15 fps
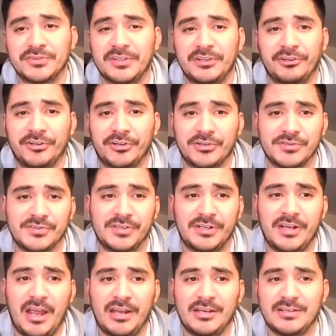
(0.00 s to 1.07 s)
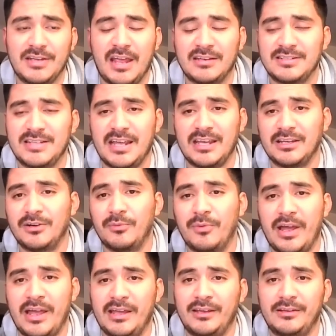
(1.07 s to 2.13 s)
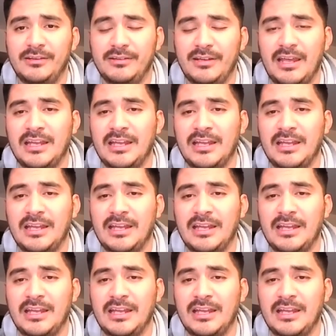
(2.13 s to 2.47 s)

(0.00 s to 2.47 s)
cylinders and and and taking away